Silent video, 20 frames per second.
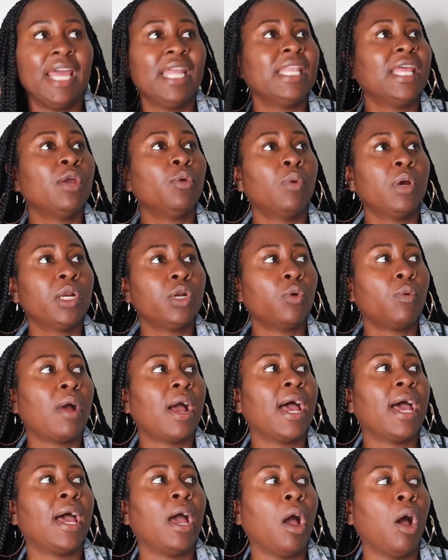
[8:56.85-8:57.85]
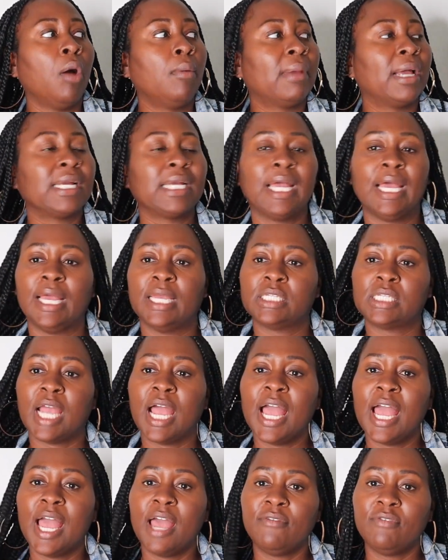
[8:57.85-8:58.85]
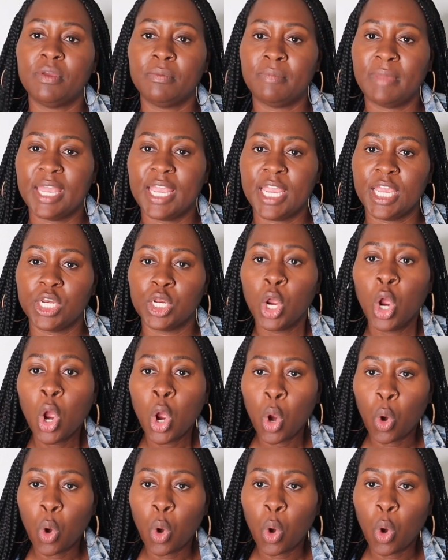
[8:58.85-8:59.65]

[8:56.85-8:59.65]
And they wonder why, oh my gosh, I haven't made